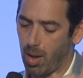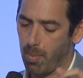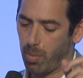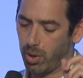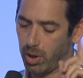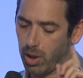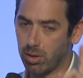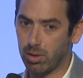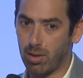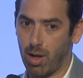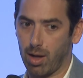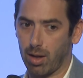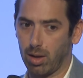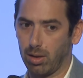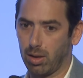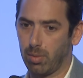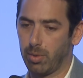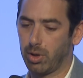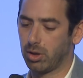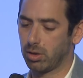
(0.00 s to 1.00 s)
But let's talk a
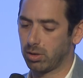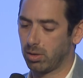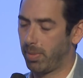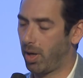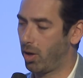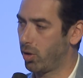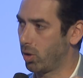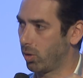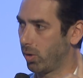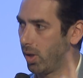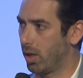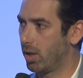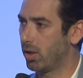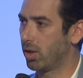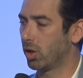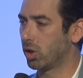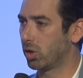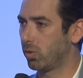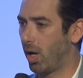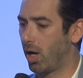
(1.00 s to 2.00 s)
little bit just about your
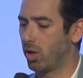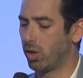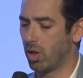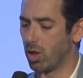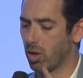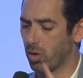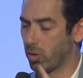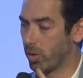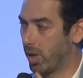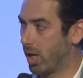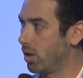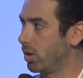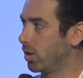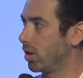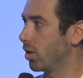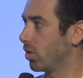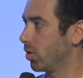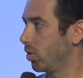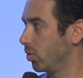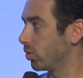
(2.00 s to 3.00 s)
India strategy, or your India
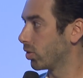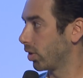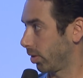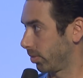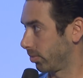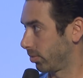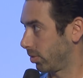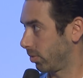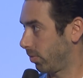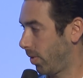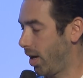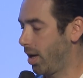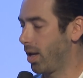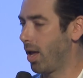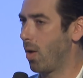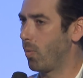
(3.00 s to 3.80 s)
user, right?